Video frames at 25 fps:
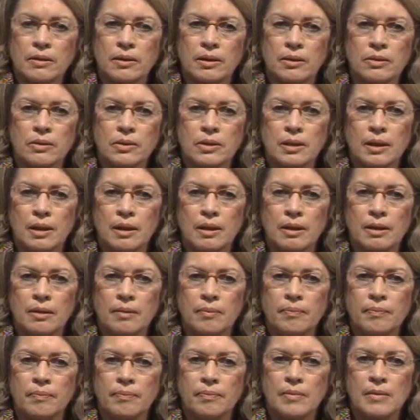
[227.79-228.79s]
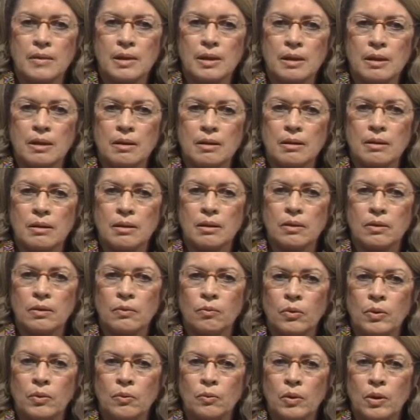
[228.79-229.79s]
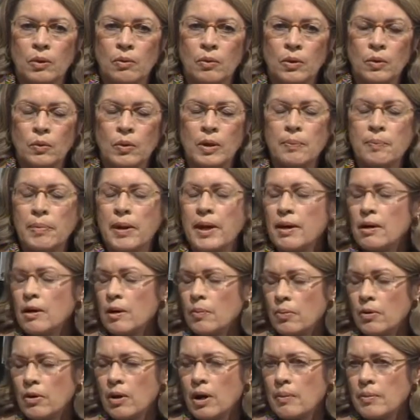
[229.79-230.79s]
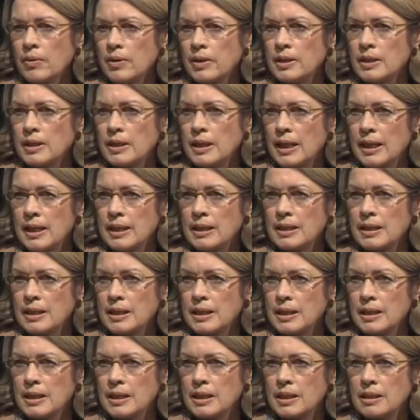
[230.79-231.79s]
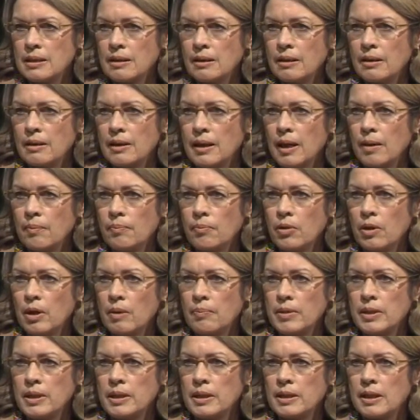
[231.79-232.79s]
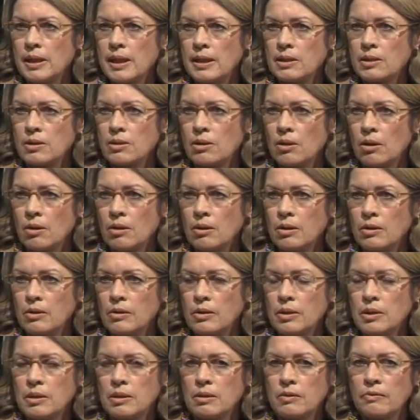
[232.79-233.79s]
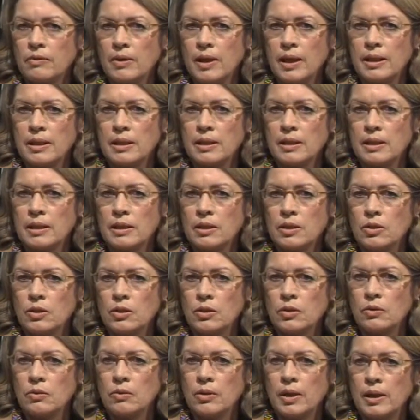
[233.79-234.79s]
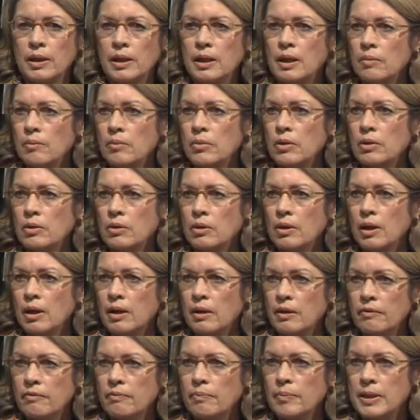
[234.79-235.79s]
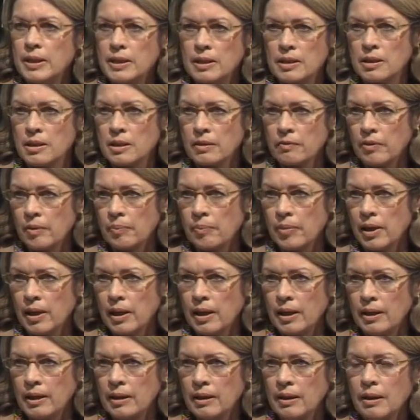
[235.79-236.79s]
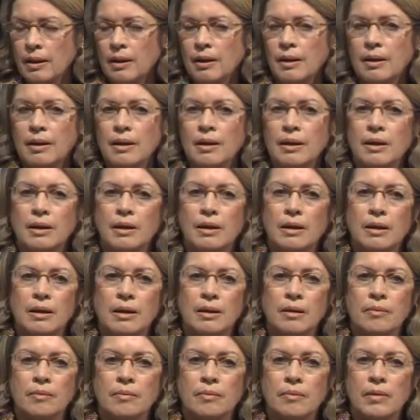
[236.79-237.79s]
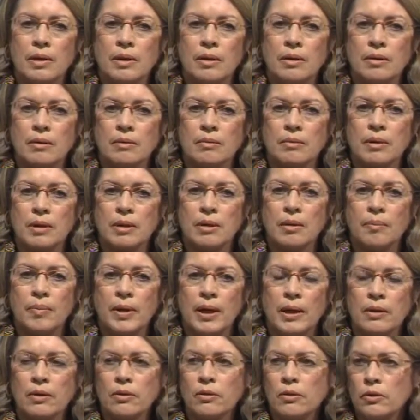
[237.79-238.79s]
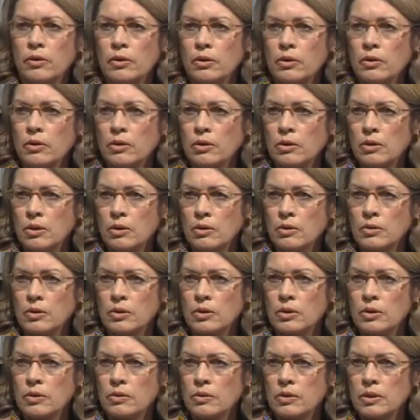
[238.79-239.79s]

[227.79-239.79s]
there's when we pay our property taxes, that property tax dollar is divided into a number of pieces of the pie. About a third goes to the